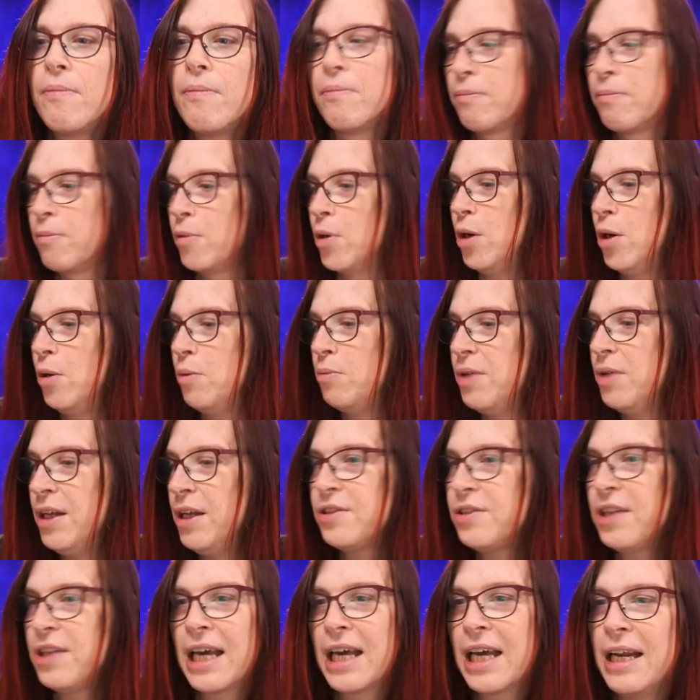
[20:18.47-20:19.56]
Oh, that's
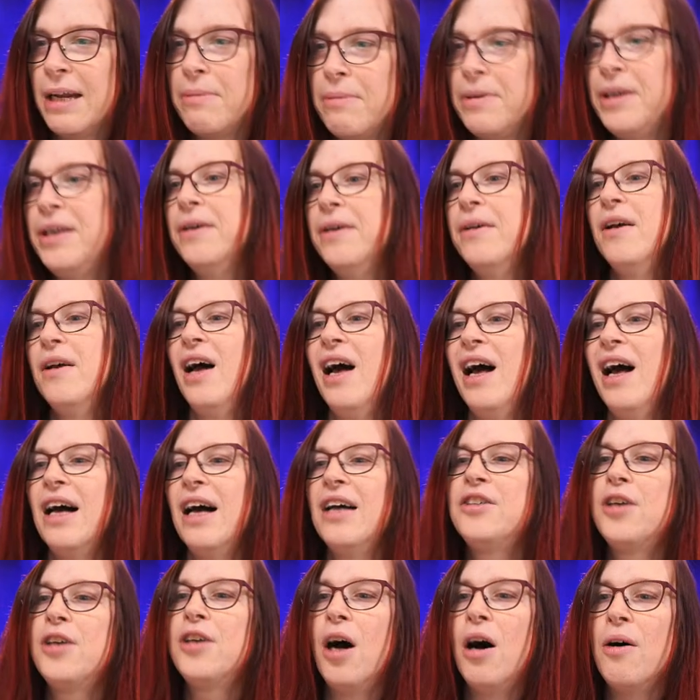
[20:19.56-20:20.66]
not gonna be.
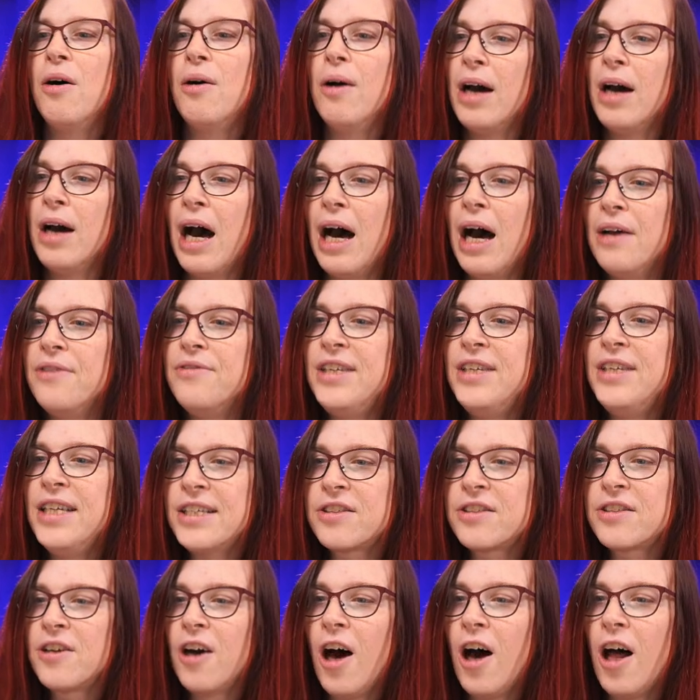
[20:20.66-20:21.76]
So this
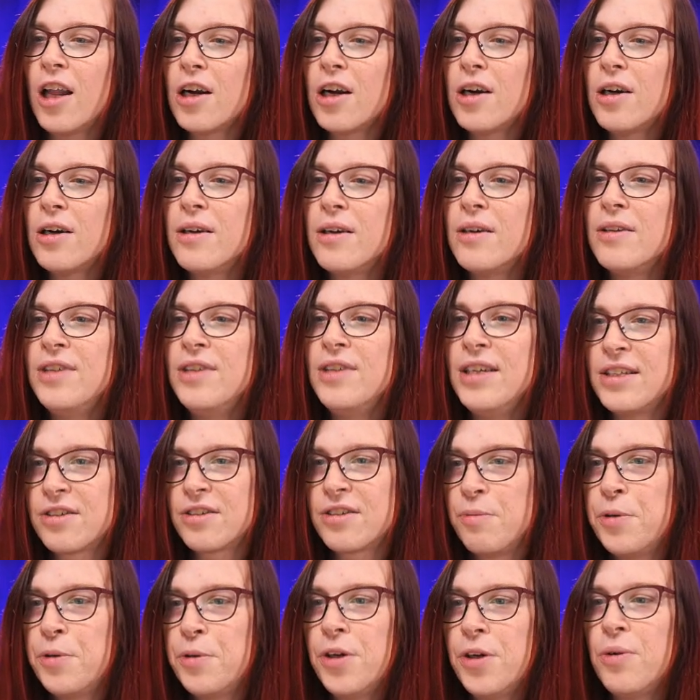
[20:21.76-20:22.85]
caller, this
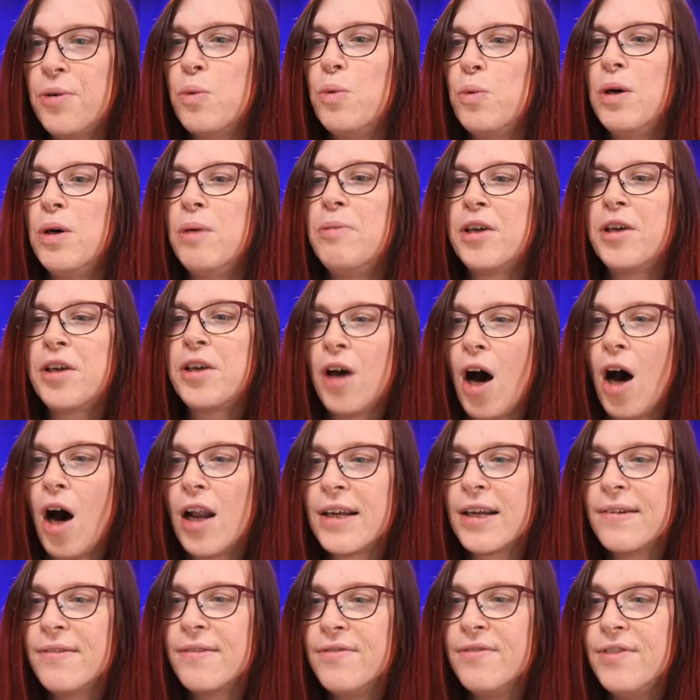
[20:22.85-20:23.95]
computer will be
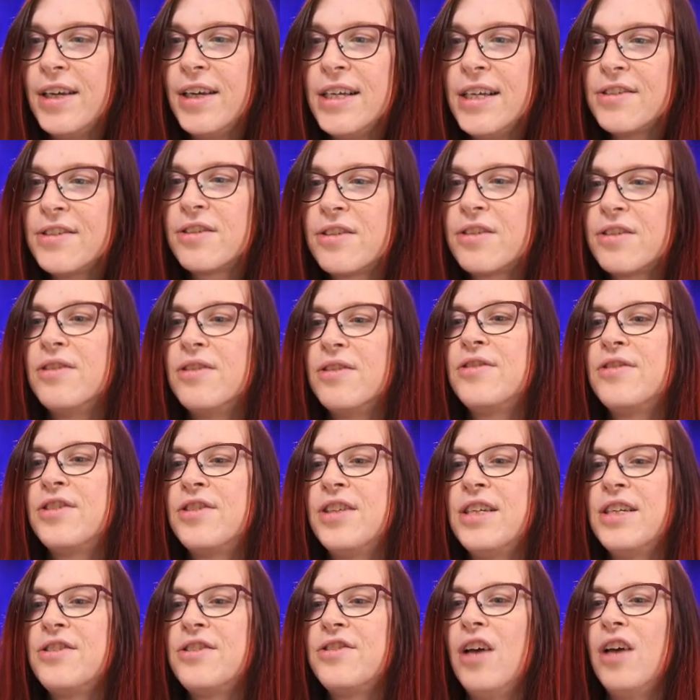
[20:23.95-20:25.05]
calling this
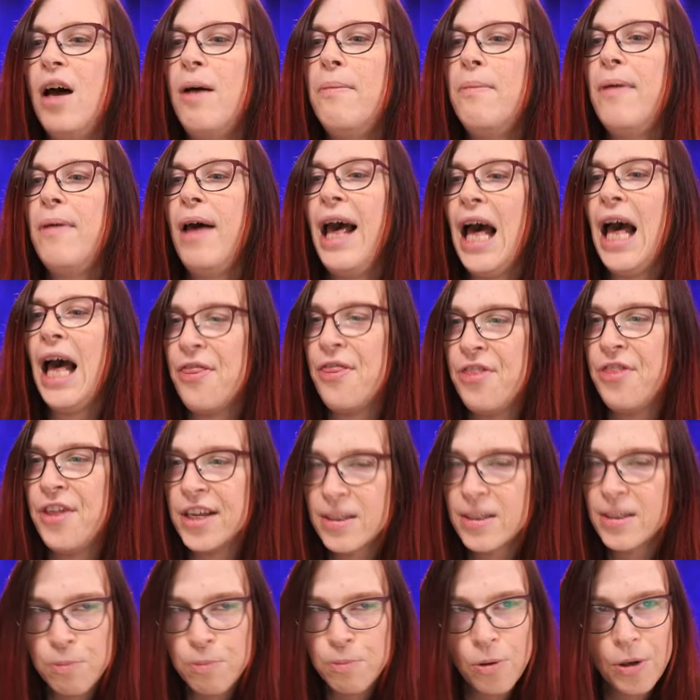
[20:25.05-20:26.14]
system at this
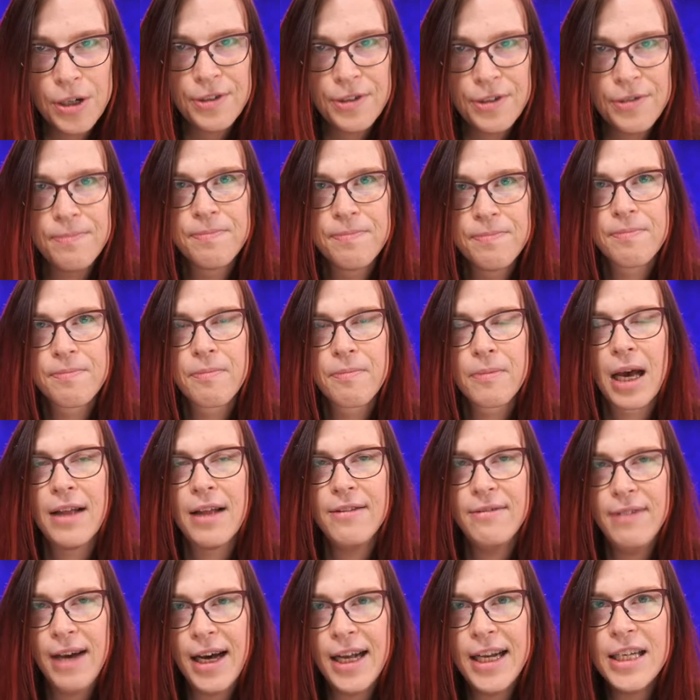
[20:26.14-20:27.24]
port.
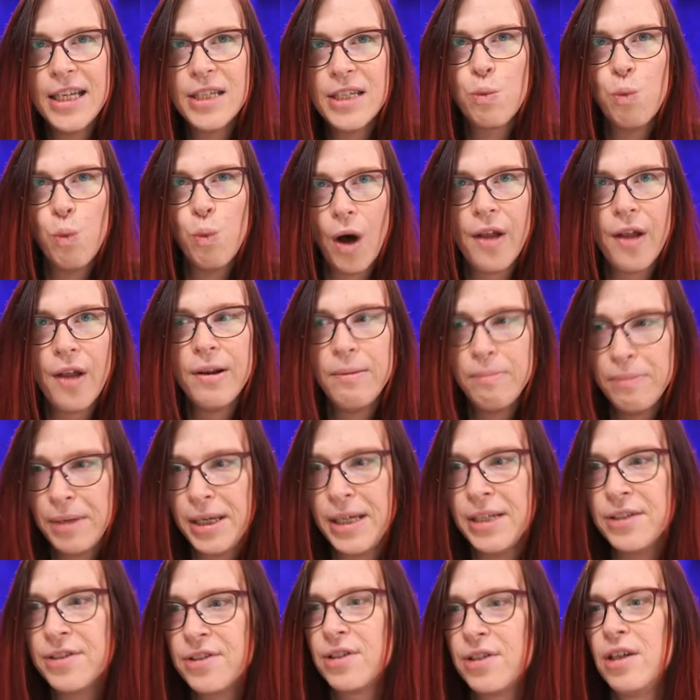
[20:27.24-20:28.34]
That is what it
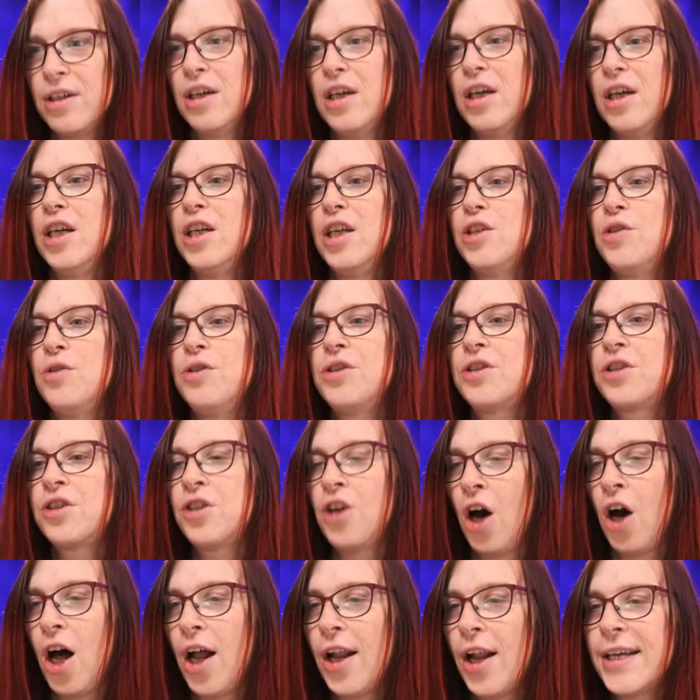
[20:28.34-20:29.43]
means. So it's
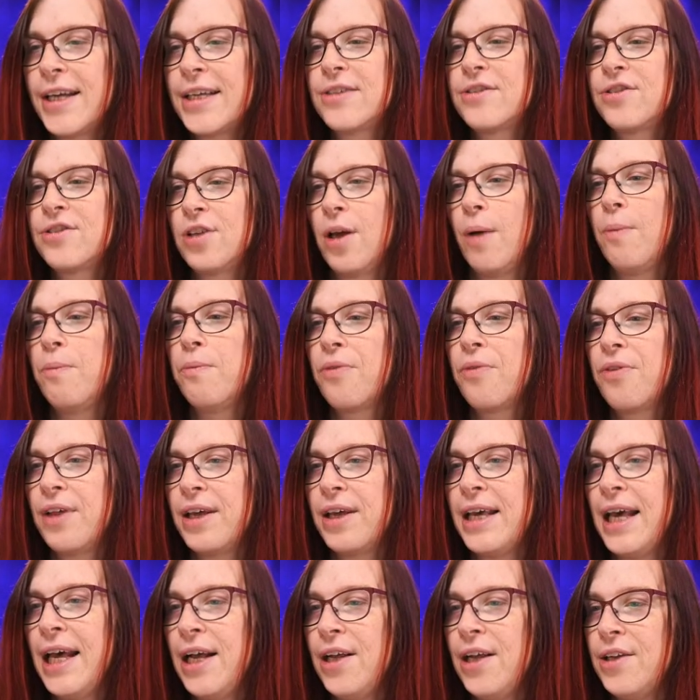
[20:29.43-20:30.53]
calling something
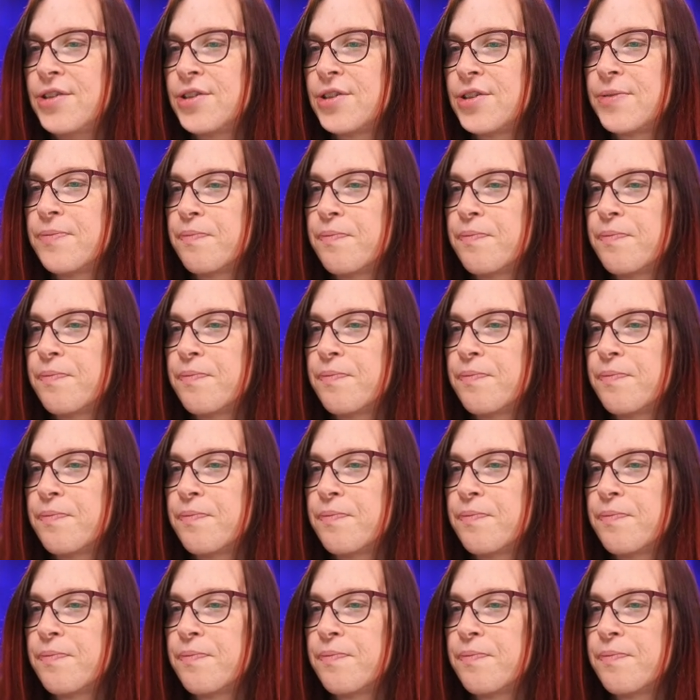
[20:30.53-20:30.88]
else.